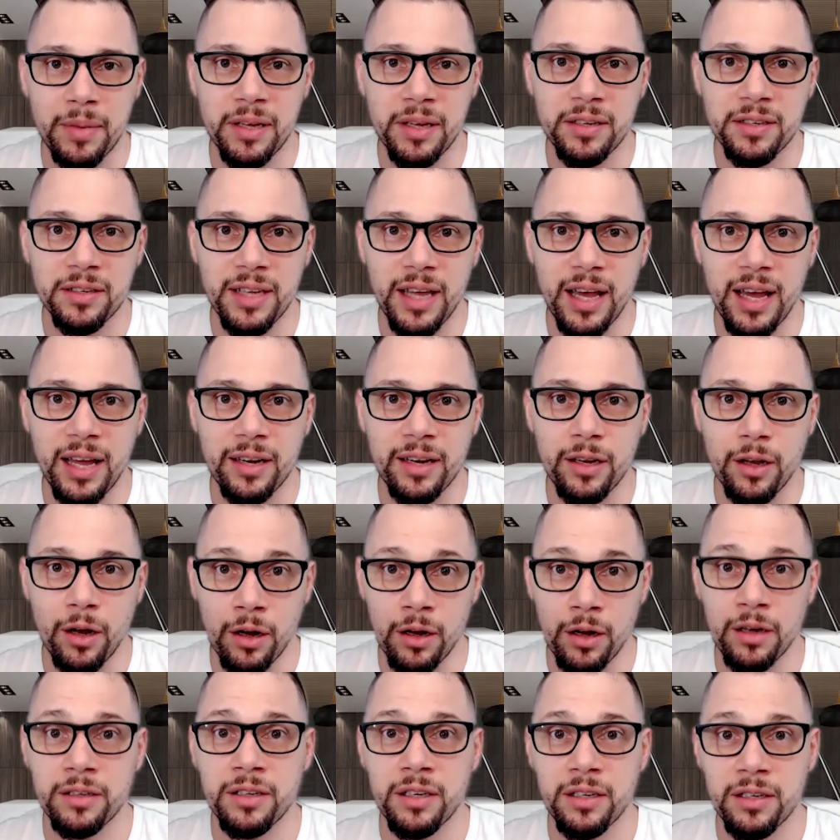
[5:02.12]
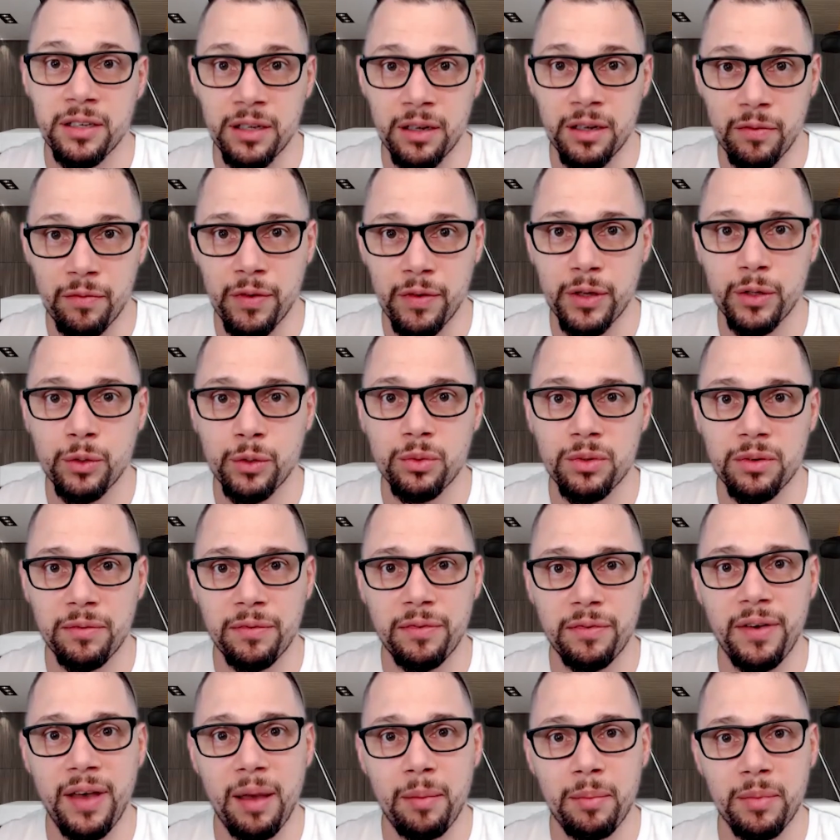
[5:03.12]
means that us as individuals
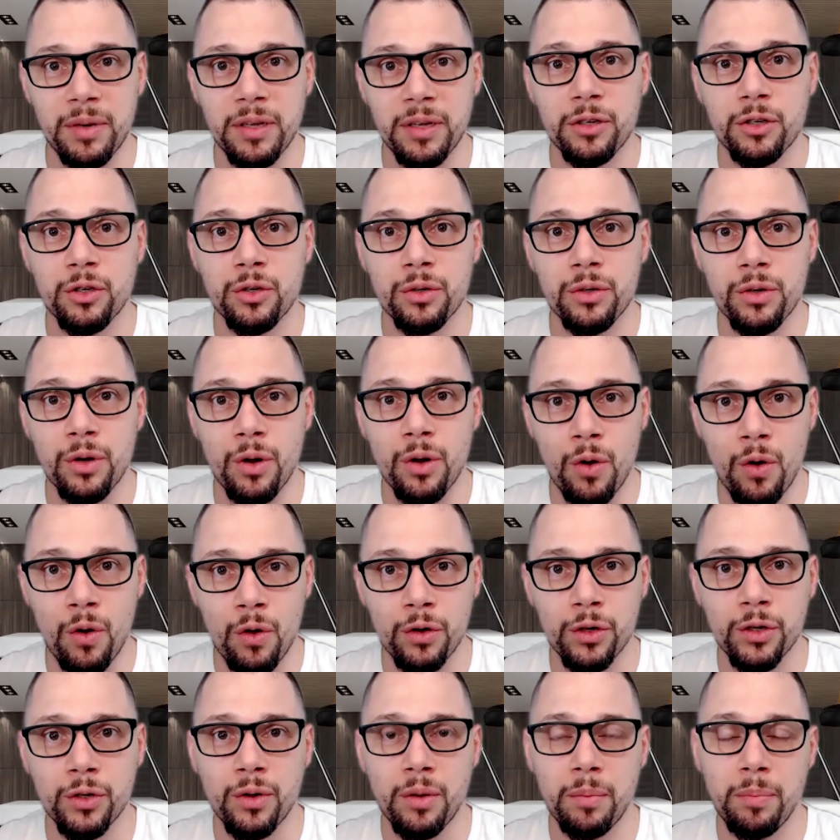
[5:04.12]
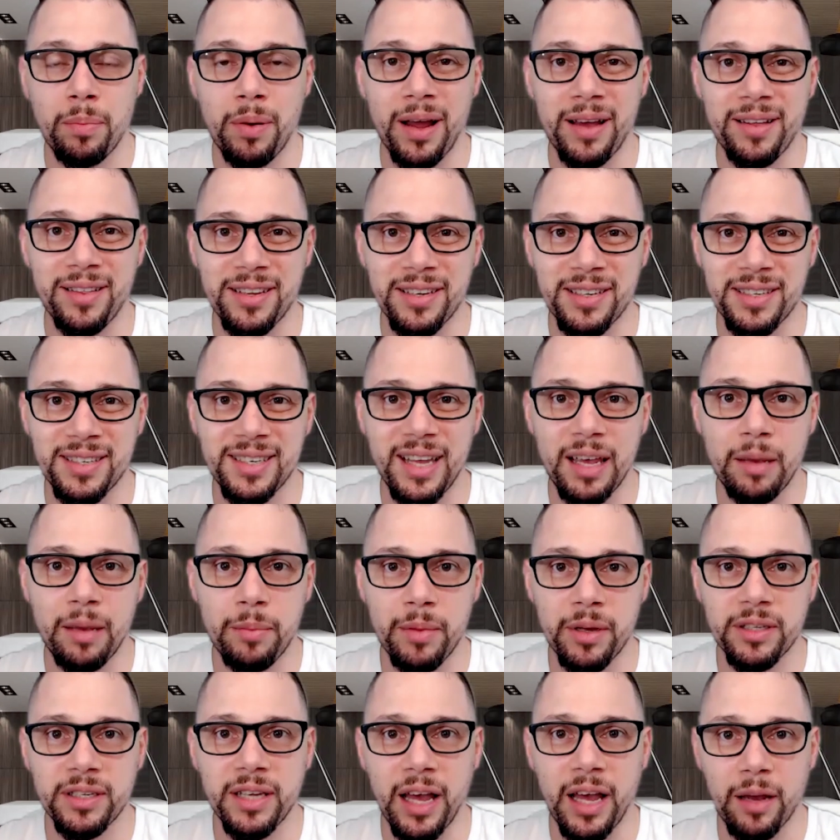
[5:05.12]
and families should also apply the
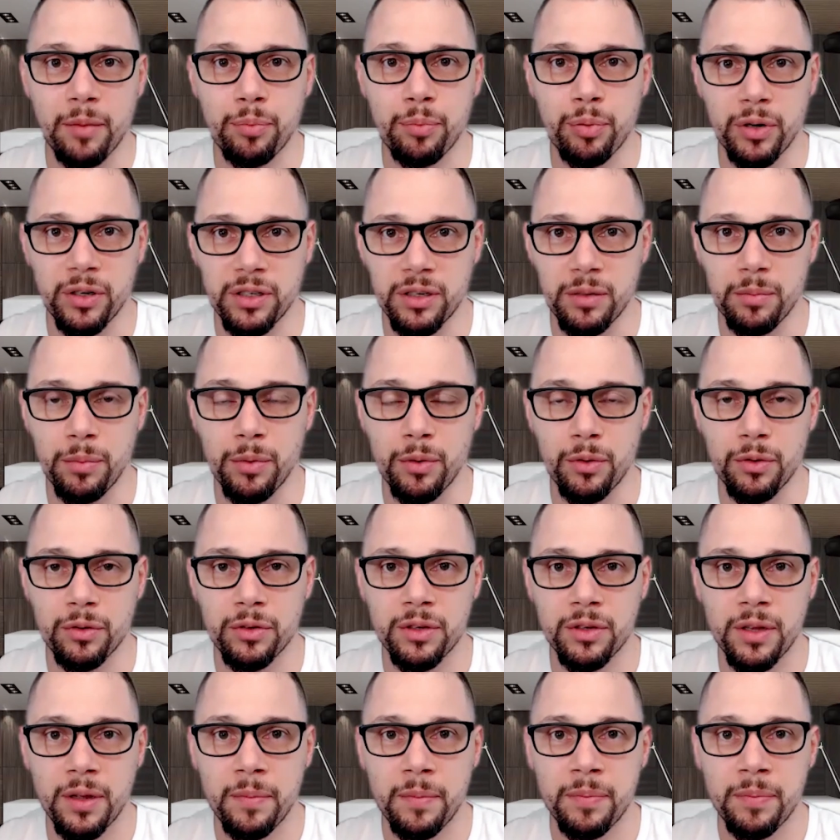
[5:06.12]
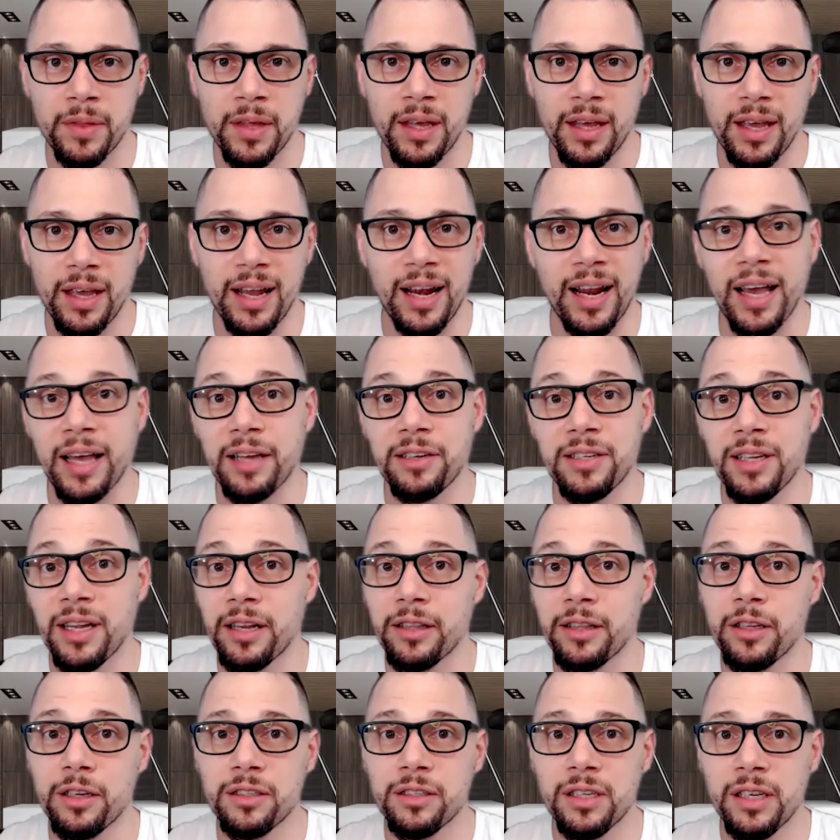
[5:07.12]
same exact principles. And like I said,
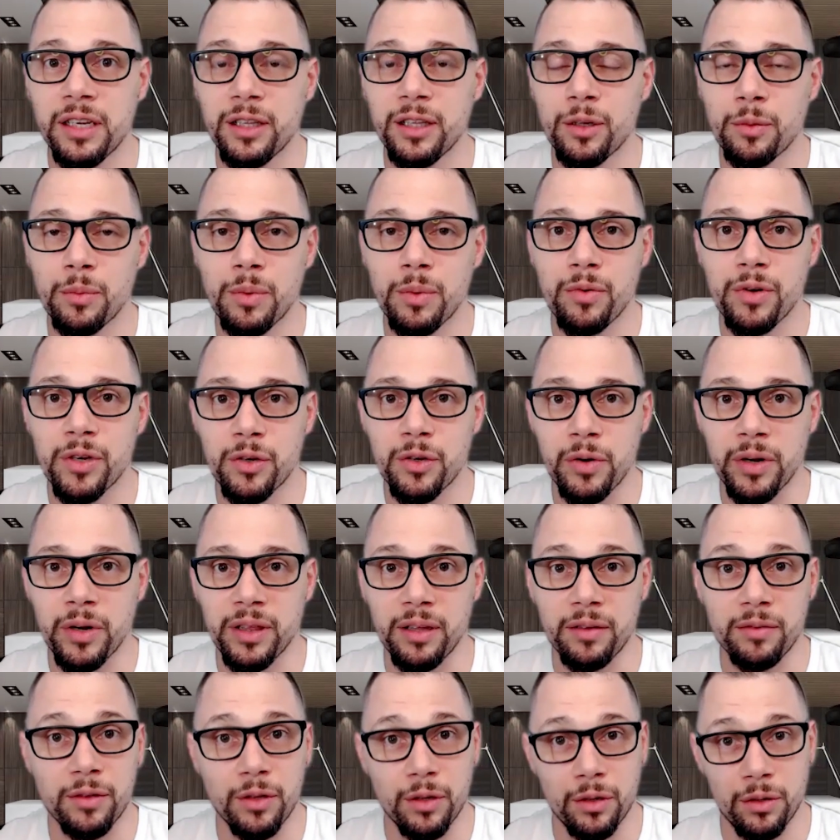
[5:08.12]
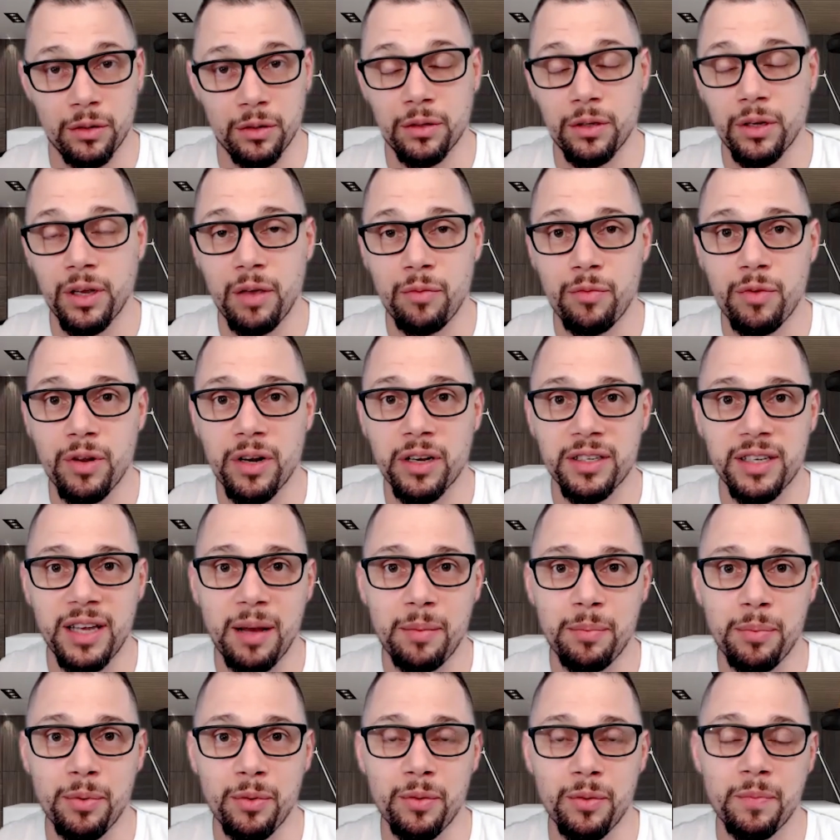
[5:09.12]
it doesn't need to be restricted. To give you an
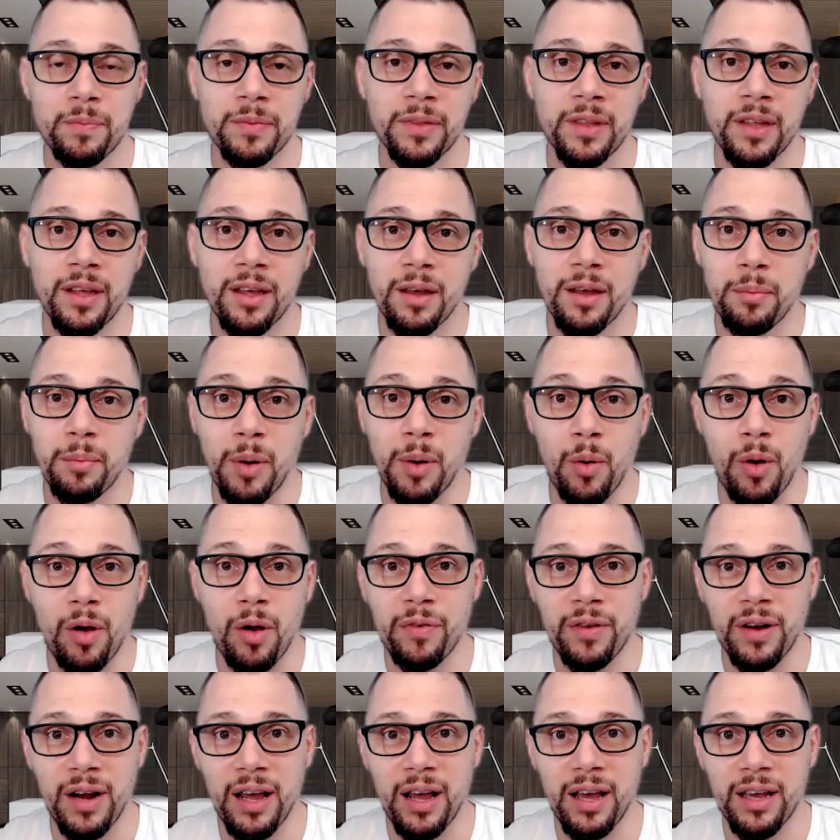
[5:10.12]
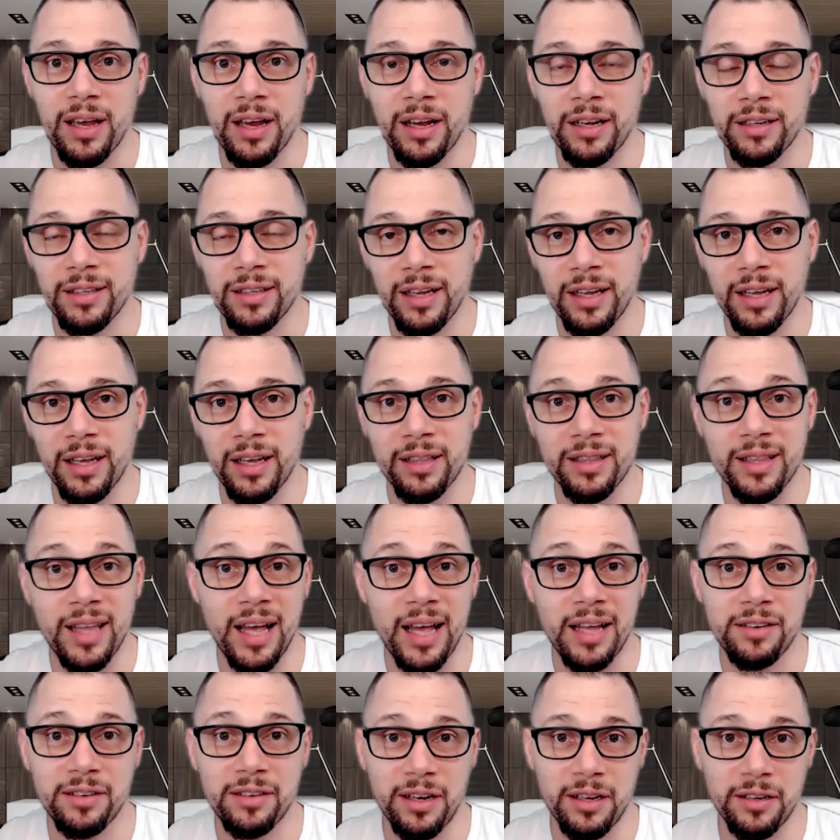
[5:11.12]
example, my wife and I are taking
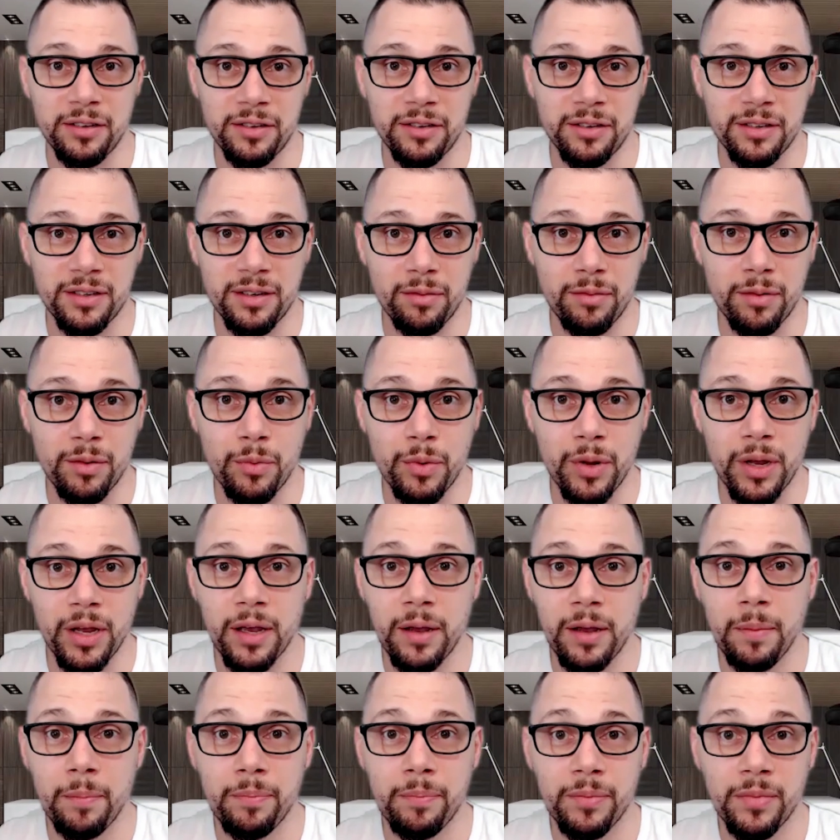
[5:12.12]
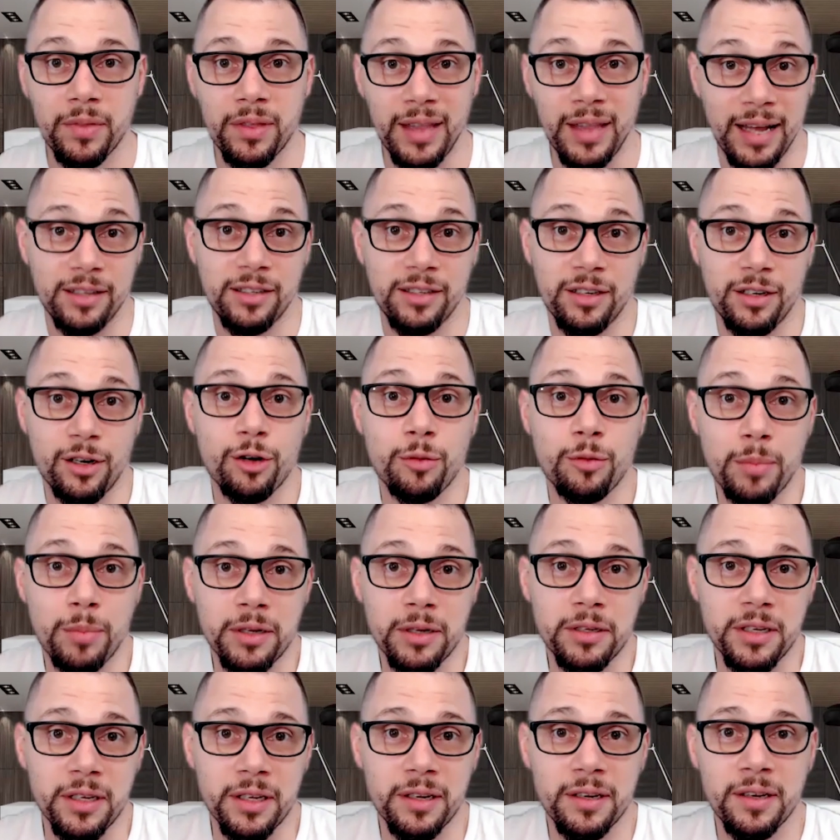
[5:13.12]
dance lessons every week. That's in our
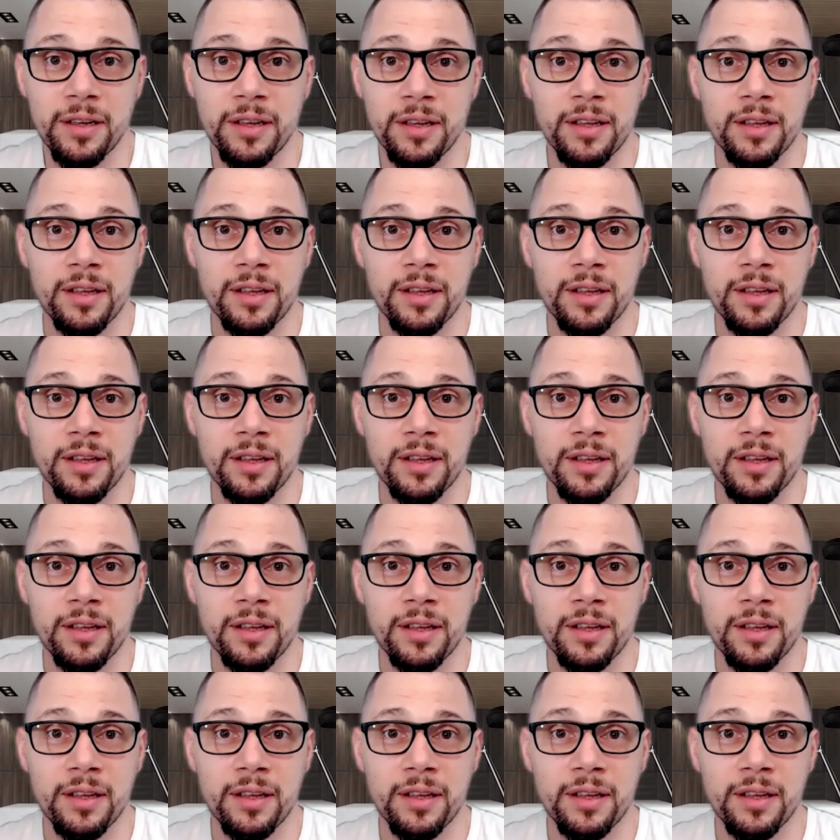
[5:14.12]
budget,